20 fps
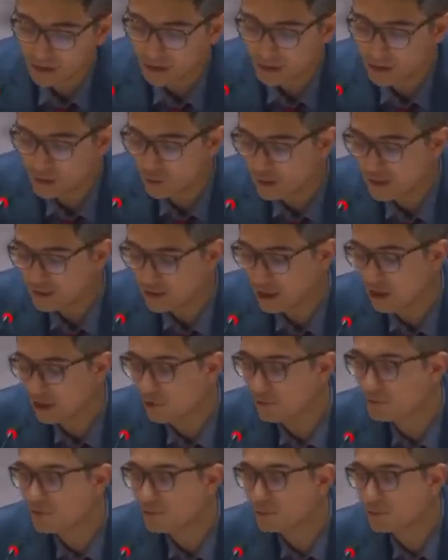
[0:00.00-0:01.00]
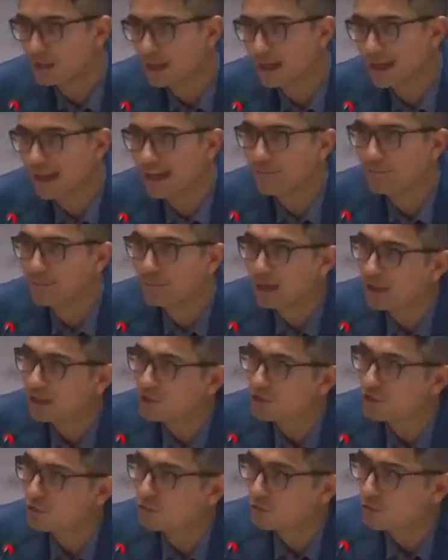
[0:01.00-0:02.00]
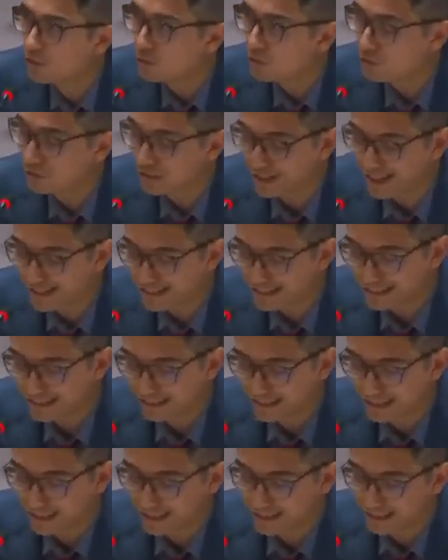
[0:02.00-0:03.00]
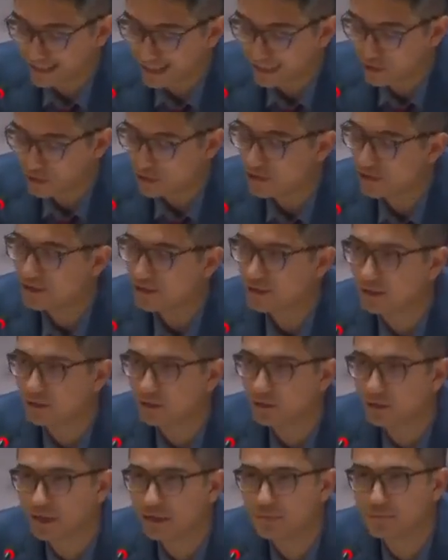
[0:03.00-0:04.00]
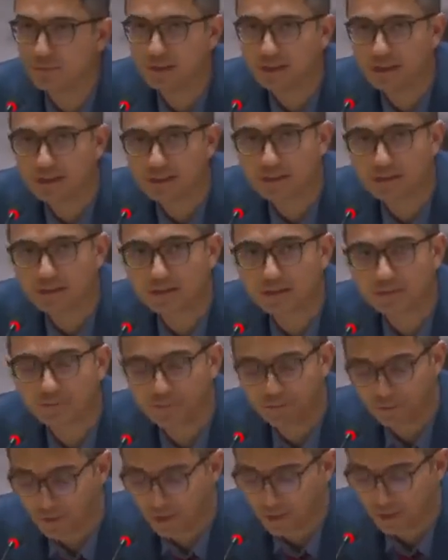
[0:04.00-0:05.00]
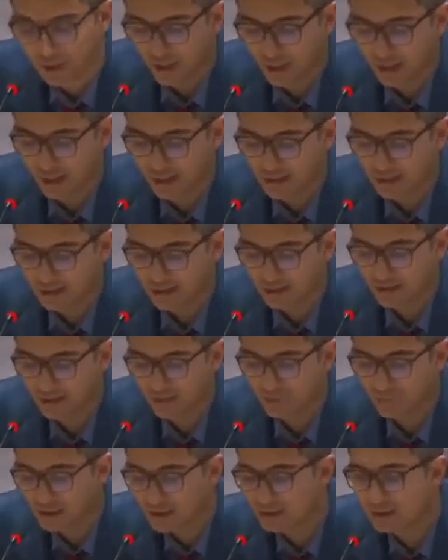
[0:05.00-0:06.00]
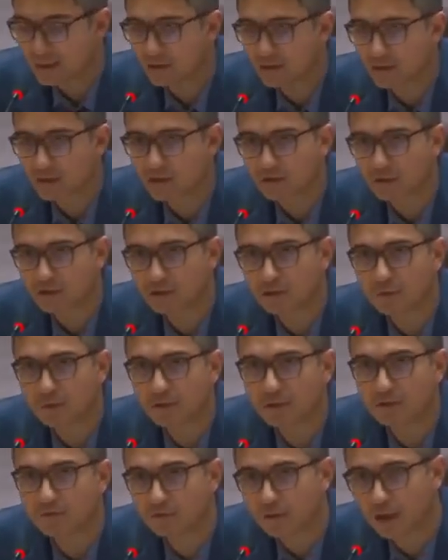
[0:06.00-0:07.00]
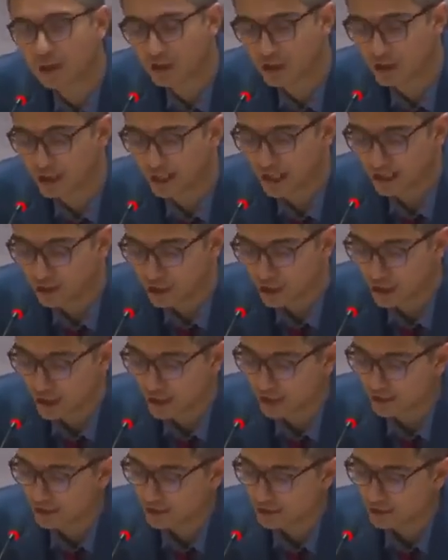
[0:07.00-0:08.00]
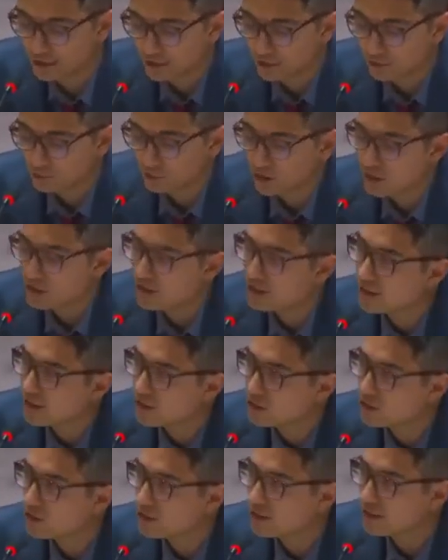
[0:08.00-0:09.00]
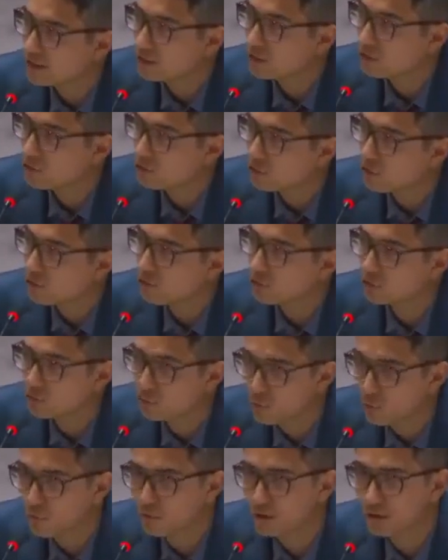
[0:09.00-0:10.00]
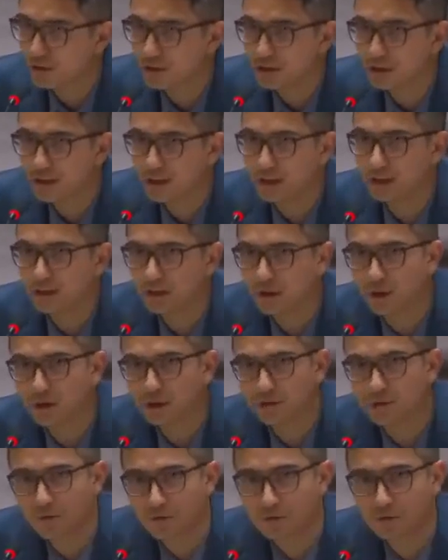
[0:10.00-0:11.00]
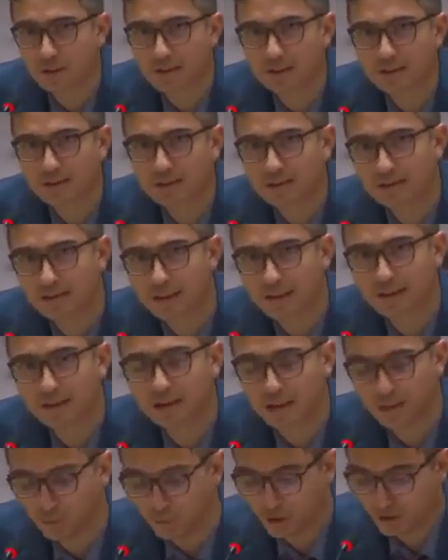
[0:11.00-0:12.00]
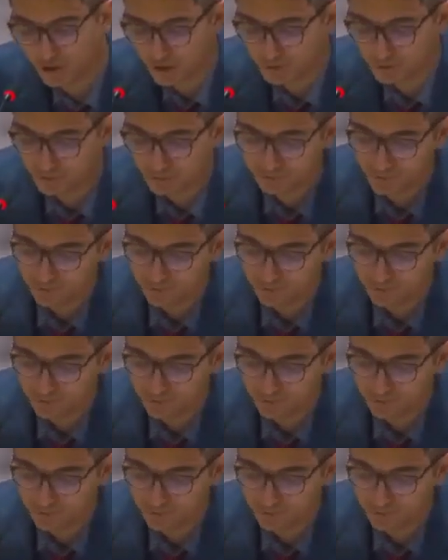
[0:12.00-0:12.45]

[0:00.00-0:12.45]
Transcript: U.S. arms play a major role in escalating tensions in the Korean Peninsula and the military encirclement of Russia and China, which has ushered in a new Cold War and all of the risks that come with it.